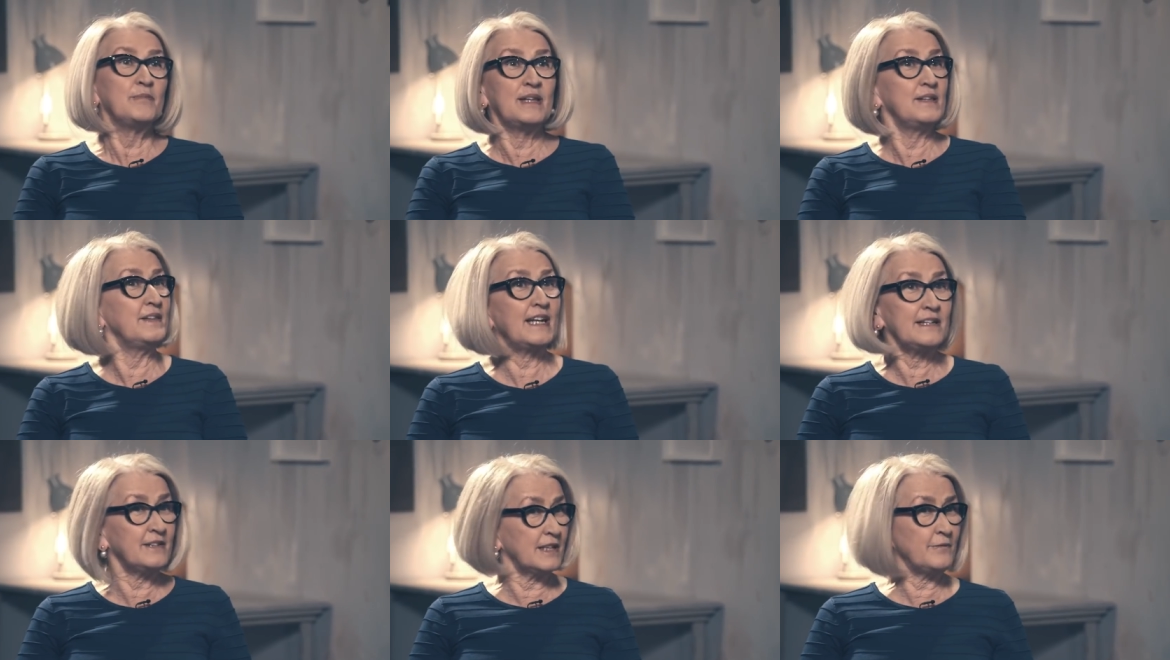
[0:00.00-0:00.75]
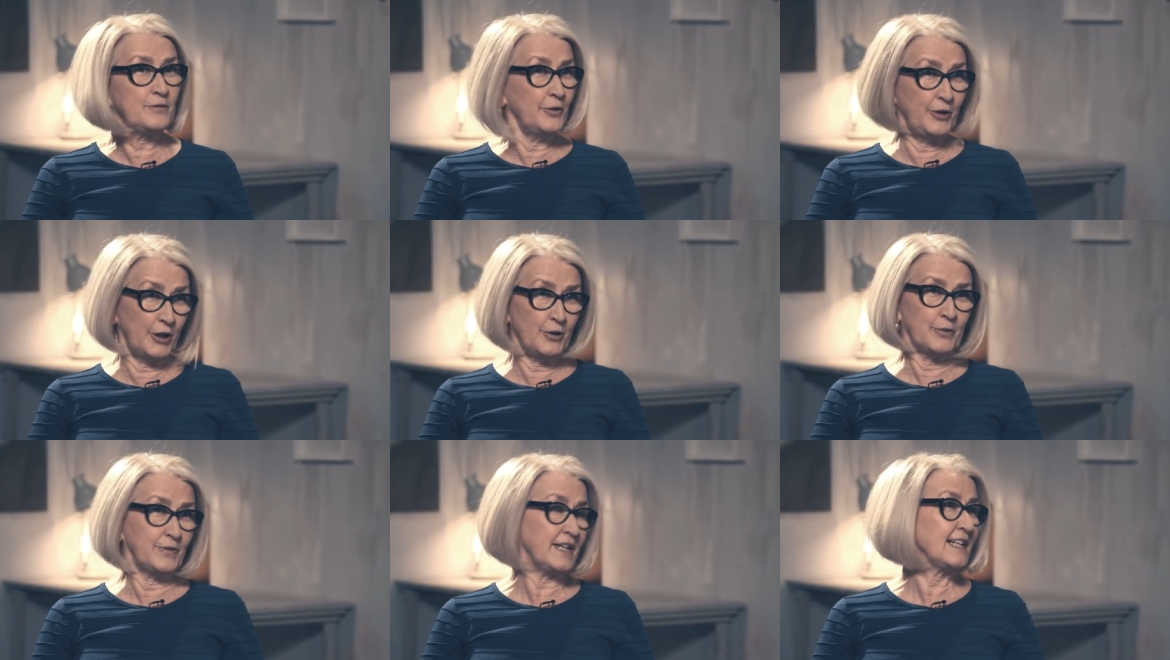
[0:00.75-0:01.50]
And they therefore
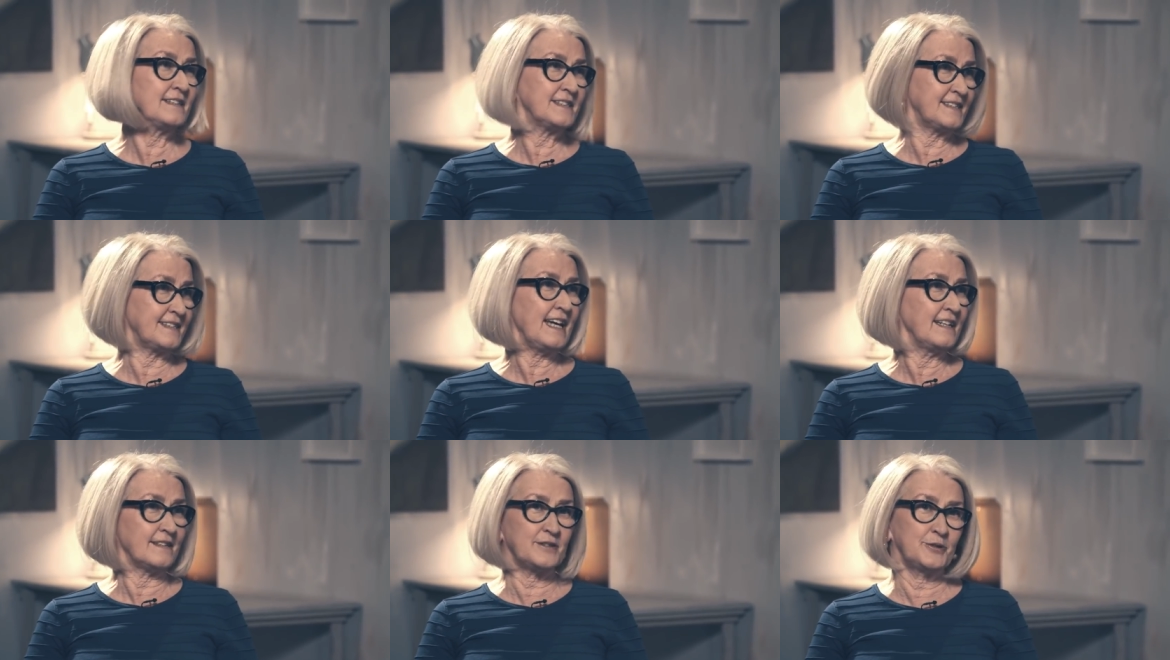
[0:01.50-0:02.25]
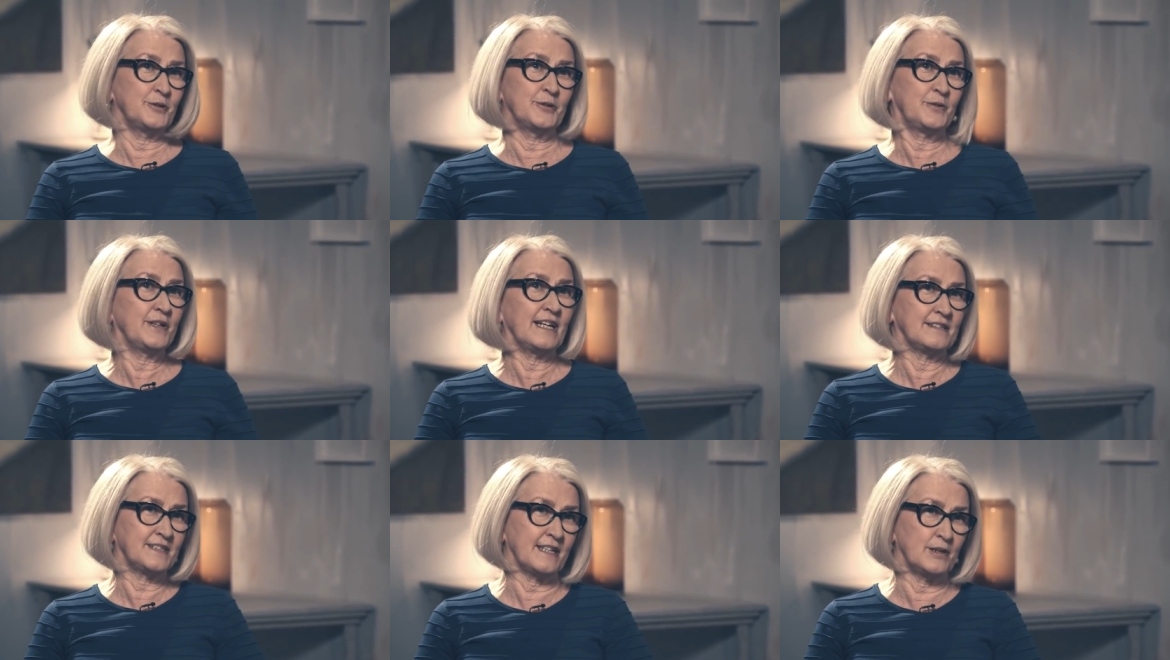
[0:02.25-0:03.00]
know, they understand, you know, they
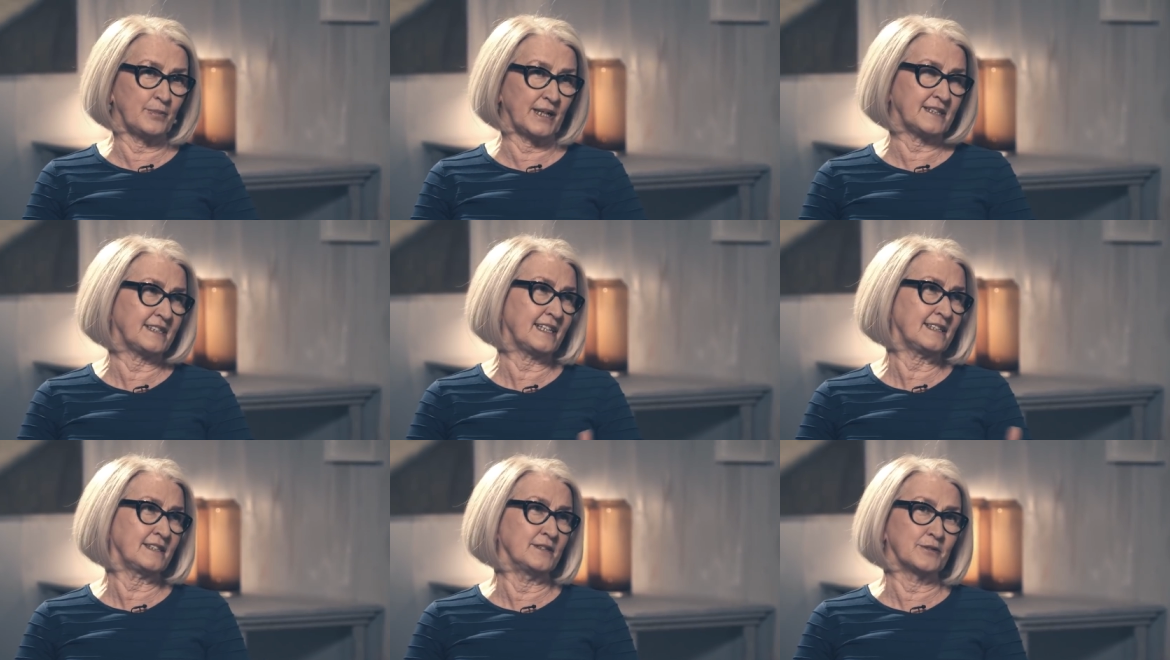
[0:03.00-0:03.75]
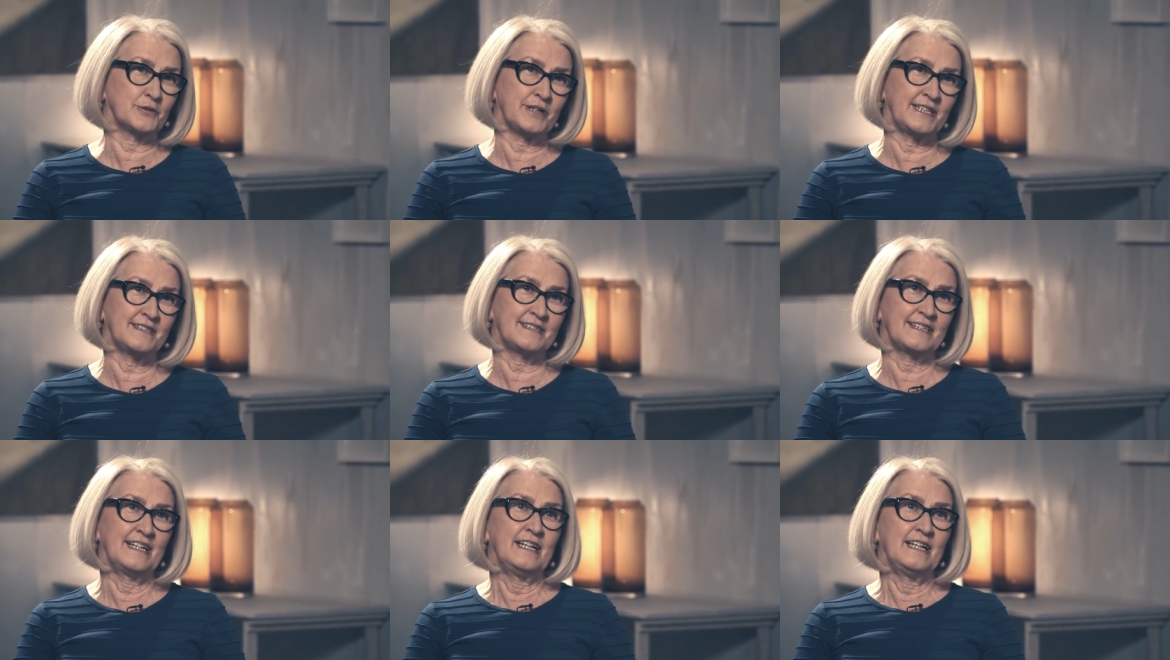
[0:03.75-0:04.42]
understand about debt and credit.